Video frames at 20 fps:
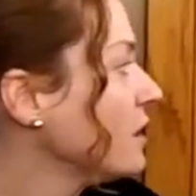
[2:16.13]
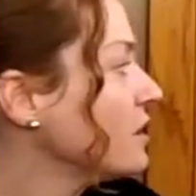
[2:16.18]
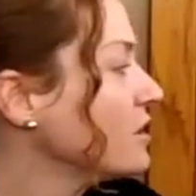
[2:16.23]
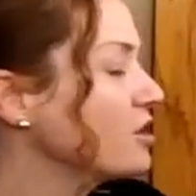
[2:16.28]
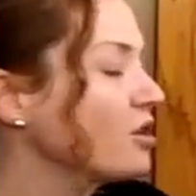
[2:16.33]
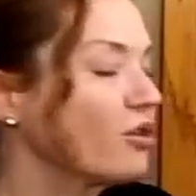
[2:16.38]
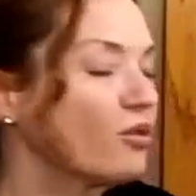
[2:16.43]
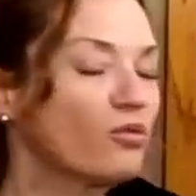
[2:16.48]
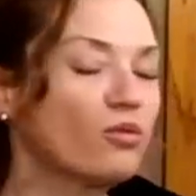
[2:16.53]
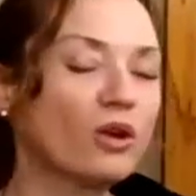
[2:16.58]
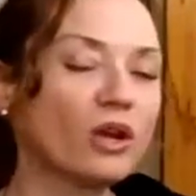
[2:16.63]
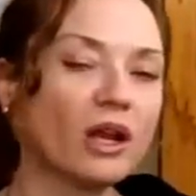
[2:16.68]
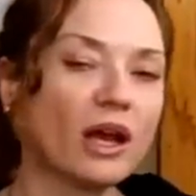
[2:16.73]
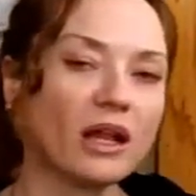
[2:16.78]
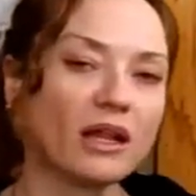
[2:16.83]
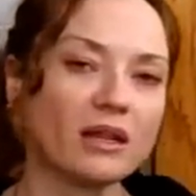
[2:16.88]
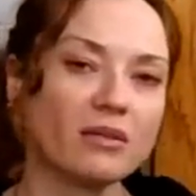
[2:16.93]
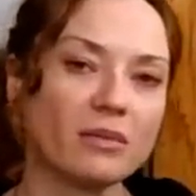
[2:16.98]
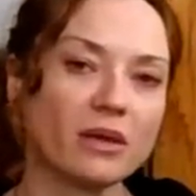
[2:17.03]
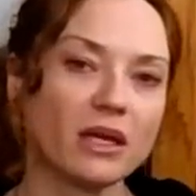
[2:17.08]
So the wood
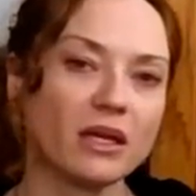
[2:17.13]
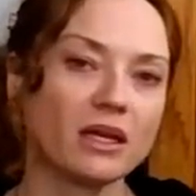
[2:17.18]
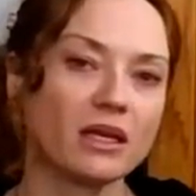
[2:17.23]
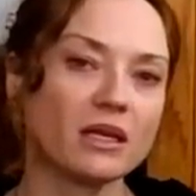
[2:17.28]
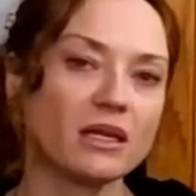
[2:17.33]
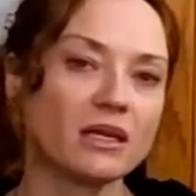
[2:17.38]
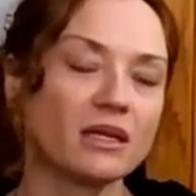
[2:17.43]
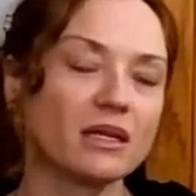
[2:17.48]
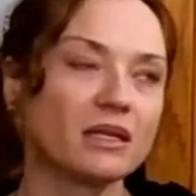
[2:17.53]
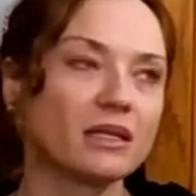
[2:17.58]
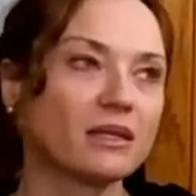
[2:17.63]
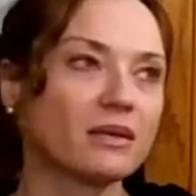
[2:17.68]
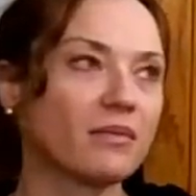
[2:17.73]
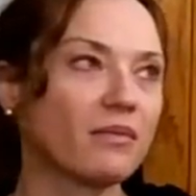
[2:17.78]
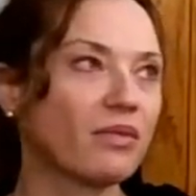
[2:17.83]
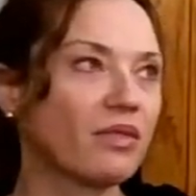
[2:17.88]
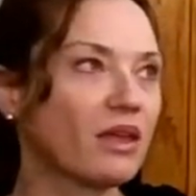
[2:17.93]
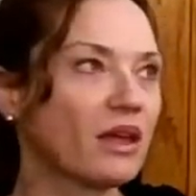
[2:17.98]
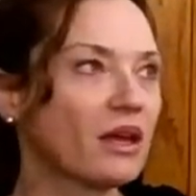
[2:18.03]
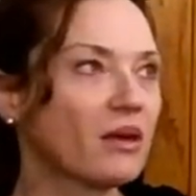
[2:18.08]
element is,
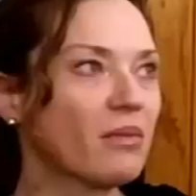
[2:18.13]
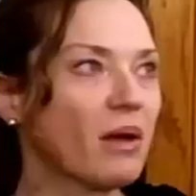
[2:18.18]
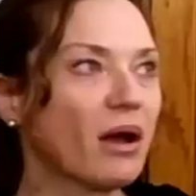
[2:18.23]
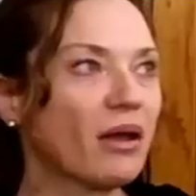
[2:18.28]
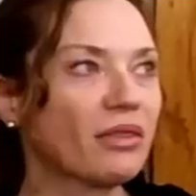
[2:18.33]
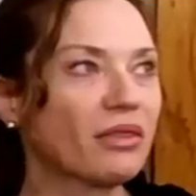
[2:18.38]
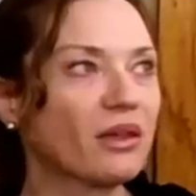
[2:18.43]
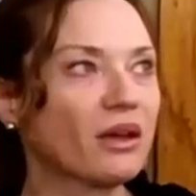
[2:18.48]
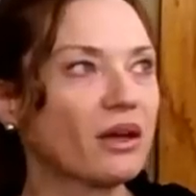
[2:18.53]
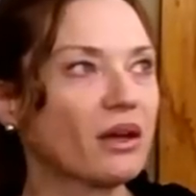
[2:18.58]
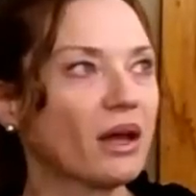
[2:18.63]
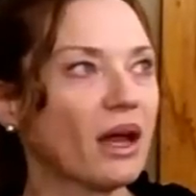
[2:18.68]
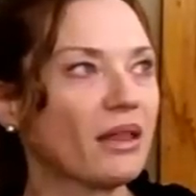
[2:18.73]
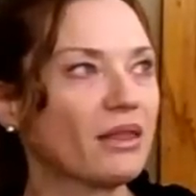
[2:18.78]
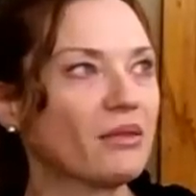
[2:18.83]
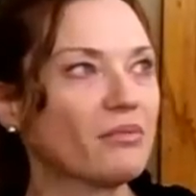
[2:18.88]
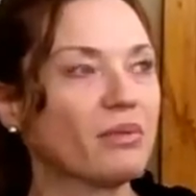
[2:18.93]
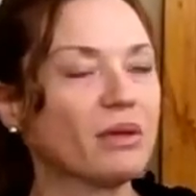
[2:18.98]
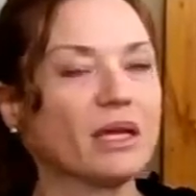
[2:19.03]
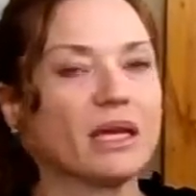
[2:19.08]
think about
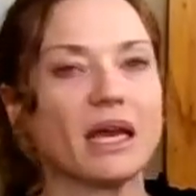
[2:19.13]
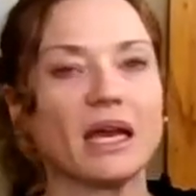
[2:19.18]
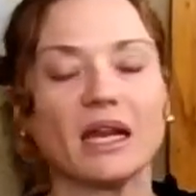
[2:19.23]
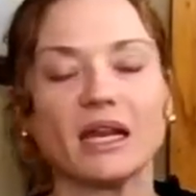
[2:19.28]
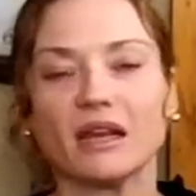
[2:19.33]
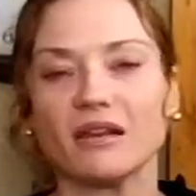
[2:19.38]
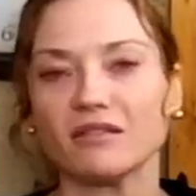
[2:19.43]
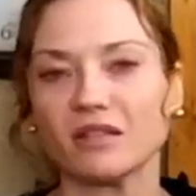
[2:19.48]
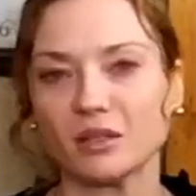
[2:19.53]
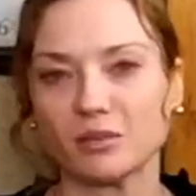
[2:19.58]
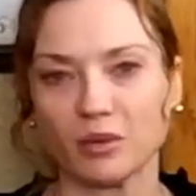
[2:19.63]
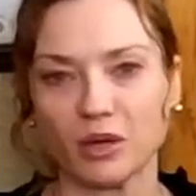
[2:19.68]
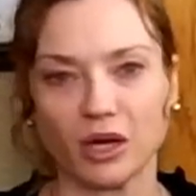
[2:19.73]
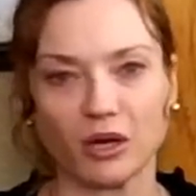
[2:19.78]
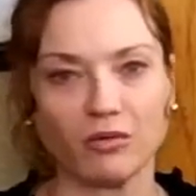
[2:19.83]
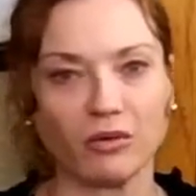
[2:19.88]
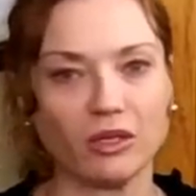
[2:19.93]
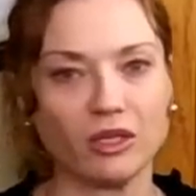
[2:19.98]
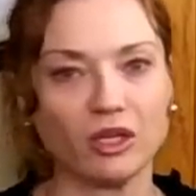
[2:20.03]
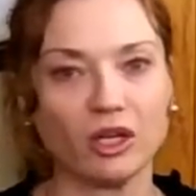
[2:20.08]
at the beginning of
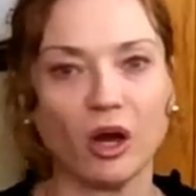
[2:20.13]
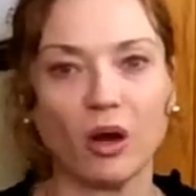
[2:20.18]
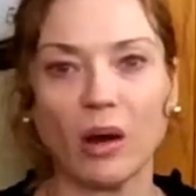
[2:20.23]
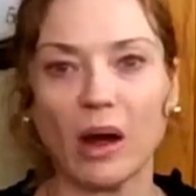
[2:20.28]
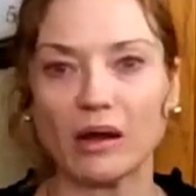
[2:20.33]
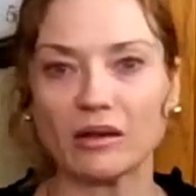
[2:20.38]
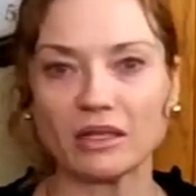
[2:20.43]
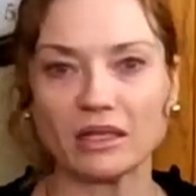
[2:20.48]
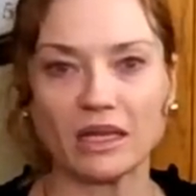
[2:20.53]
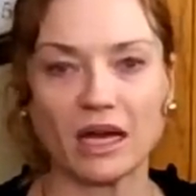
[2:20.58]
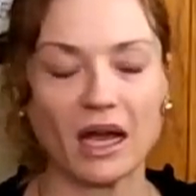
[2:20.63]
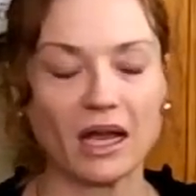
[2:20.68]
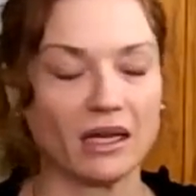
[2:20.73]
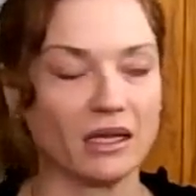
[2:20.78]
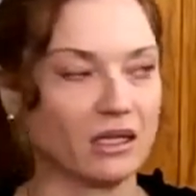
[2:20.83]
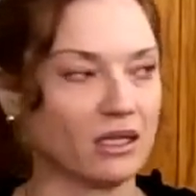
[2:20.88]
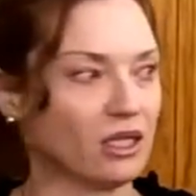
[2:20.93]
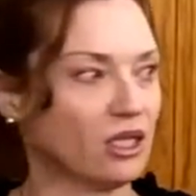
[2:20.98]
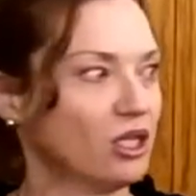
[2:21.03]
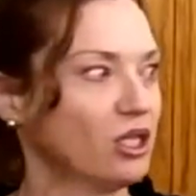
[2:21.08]
spring when you go outside
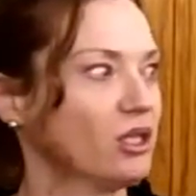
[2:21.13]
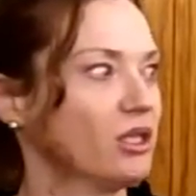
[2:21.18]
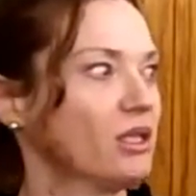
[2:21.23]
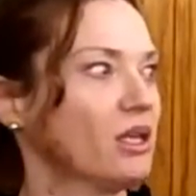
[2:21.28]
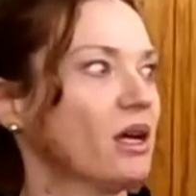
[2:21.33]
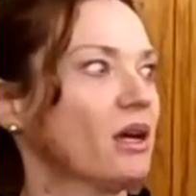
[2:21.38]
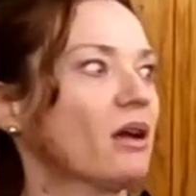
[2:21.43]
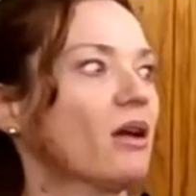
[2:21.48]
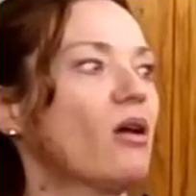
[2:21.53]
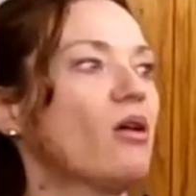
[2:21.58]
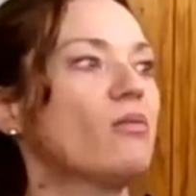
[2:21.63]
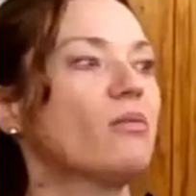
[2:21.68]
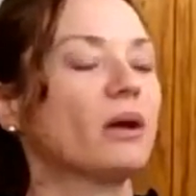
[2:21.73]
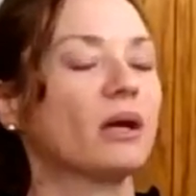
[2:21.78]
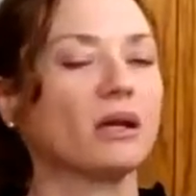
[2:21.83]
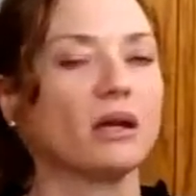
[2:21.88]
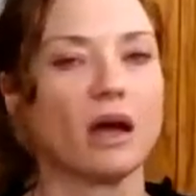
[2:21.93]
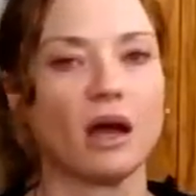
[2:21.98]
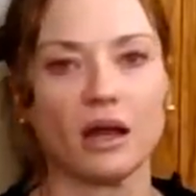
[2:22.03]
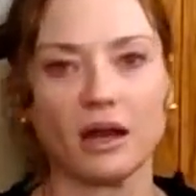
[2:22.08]
and it's just like, oh my
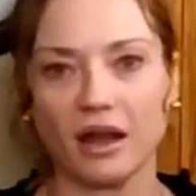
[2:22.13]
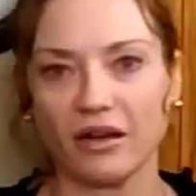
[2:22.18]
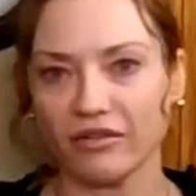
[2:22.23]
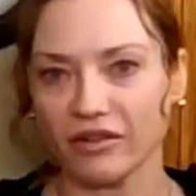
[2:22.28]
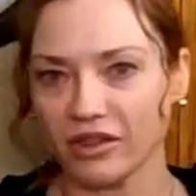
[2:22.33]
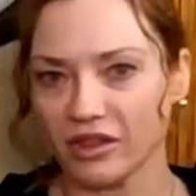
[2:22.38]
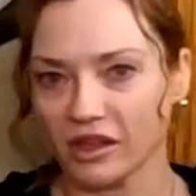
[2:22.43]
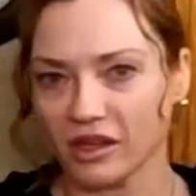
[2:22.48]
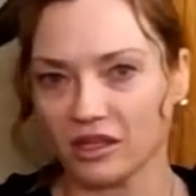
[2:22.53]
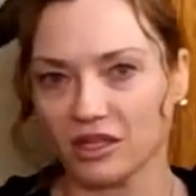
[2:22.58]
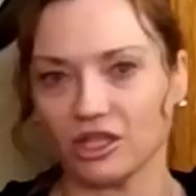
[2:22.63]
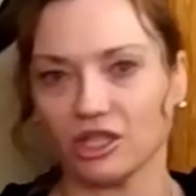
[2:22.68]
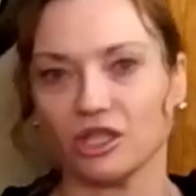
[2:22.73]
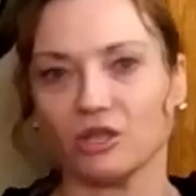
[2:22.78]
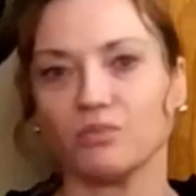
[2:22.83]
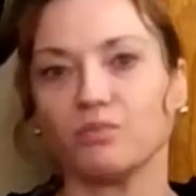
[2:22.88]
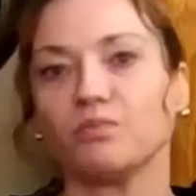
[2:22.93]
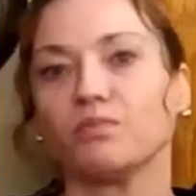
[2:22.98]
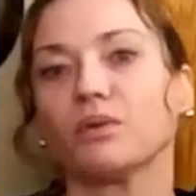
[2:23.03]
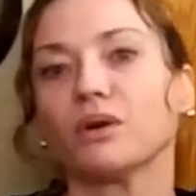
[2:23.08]
God, everything is
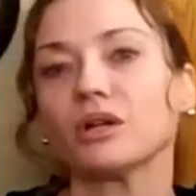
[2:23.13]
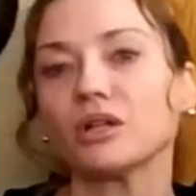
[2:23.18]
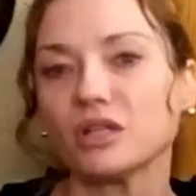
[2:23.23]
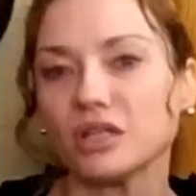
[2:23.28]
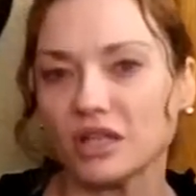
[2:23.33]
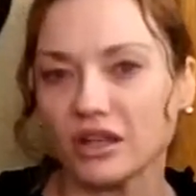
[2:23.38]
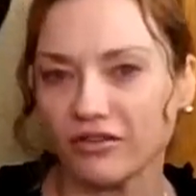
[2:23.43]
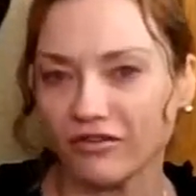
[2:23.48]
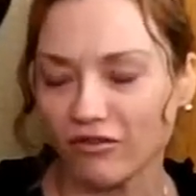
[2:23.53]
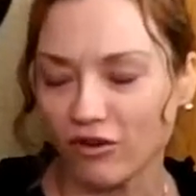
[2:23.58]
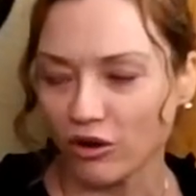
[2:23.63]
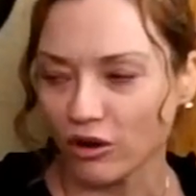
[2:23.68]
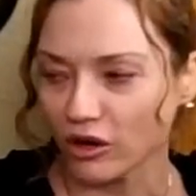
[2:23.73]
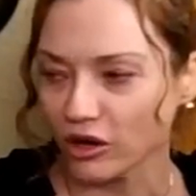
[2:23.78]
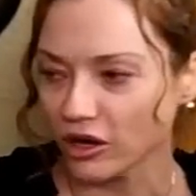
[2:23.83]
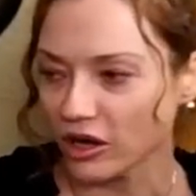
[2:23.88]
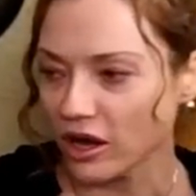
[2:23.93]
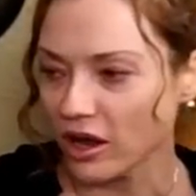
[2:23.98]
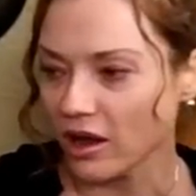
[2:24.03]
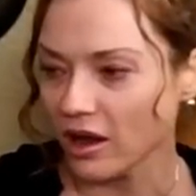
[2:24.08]
just bursting
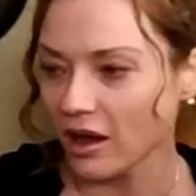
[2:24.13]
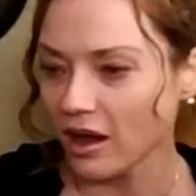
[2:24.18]
forward.